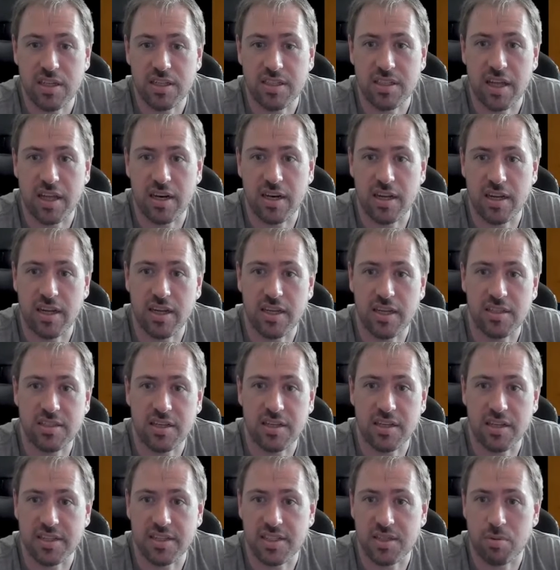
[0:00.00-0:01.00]
is going to
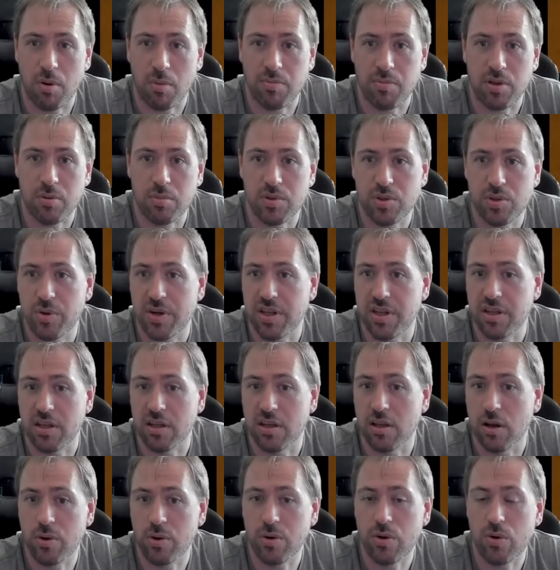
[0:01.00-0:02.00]
instantly swap you between the
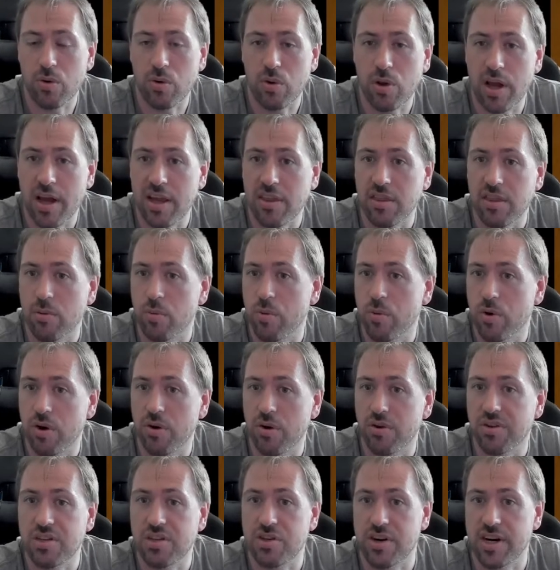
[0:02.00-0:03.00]
local and the
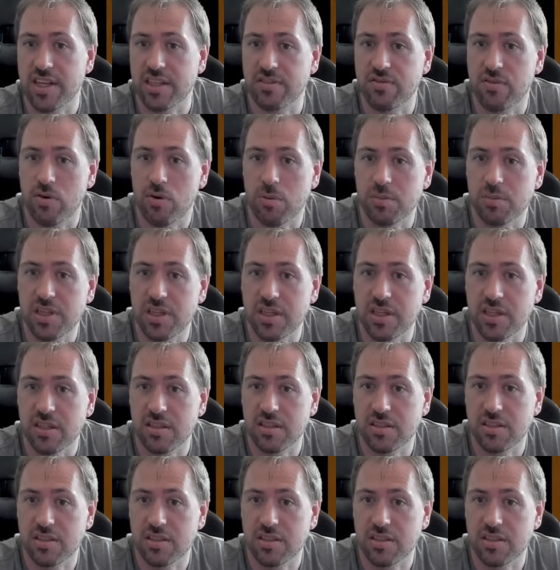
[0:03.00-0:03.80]
world transforms here.